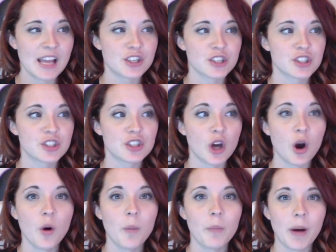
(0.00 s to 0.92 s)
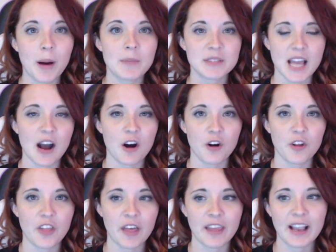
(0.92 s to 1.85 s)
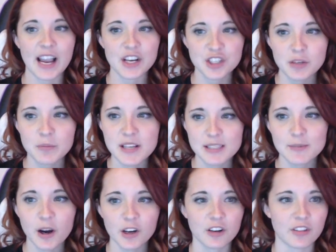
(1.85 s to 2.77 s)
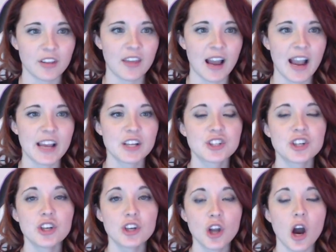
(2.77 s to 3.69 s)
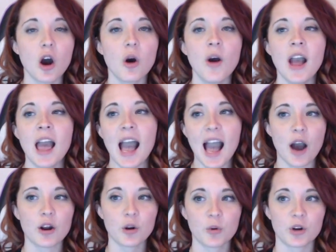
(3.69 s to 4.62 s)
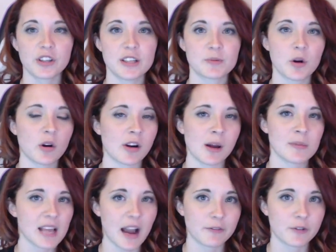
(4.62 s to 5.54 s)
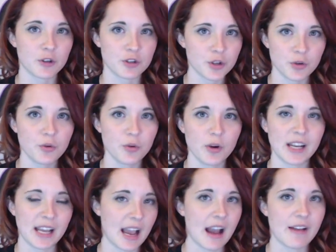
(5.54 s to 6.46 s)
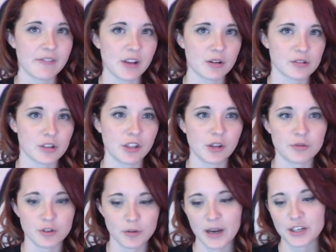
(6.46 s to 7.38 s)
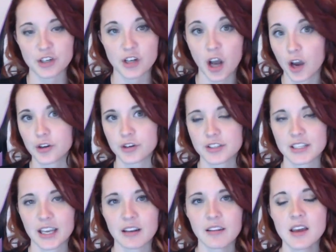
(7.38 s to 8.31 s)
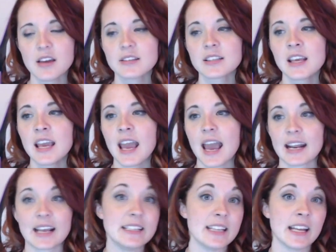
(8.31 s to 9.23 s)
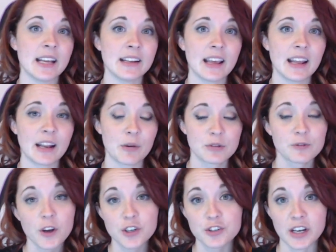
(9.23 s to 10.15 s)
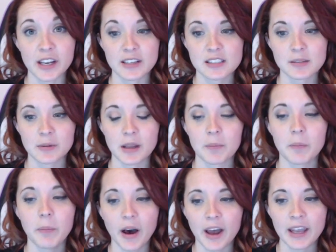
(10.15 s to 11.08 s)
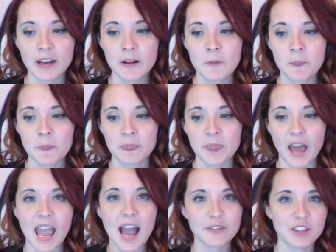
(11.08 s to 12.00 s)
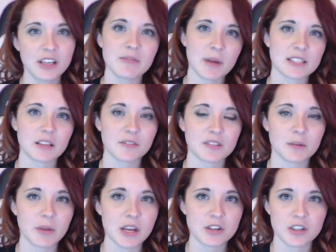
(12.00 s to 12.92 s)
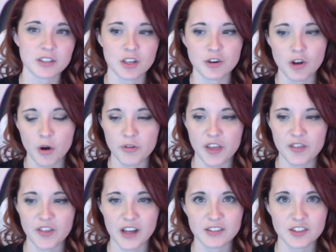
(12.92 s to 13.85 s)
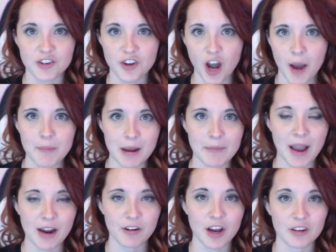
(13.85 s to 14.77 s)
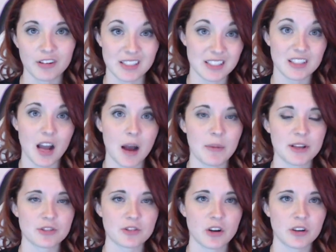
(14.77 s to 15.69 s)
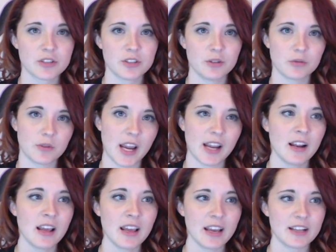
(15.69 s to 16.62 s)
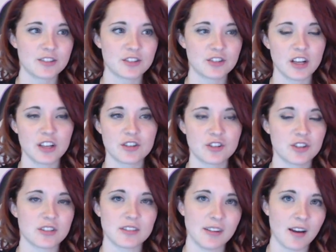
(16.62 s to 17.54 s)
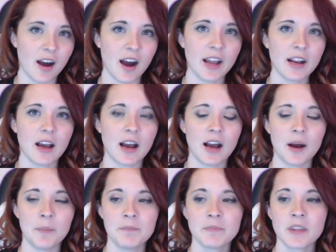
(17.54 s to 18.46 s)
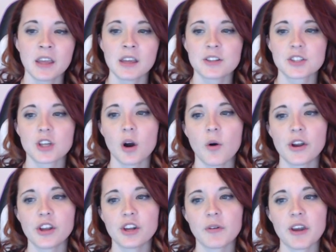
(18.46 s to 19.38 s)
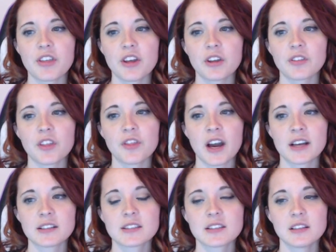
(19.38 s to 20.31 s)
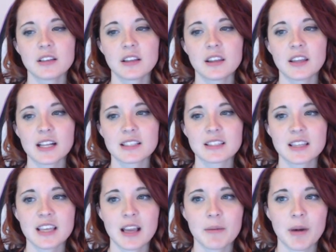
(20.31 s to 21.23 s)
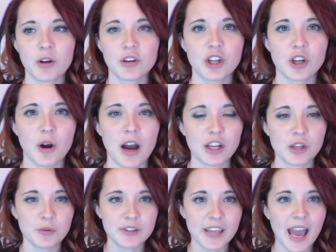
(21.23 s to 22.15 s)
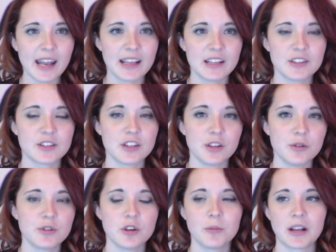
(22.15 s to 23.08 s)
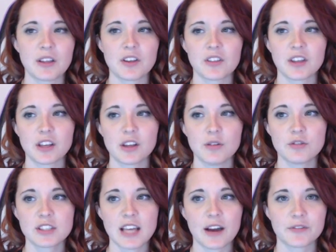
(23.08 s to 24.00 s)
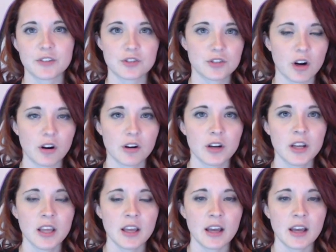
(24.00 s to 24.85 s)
and just so bummed out that like I should be smarter than that. I should know how to work these programs. After 2.5 years on YouTube, I should understand this, and I didn't, and it was frustrating to me. But I have to give myself some patience and know that that's not my background. That's not my strong suit, right? It's just not. So, I think that that's the thing about, how do you get into YouTube? And I think that you just have to start.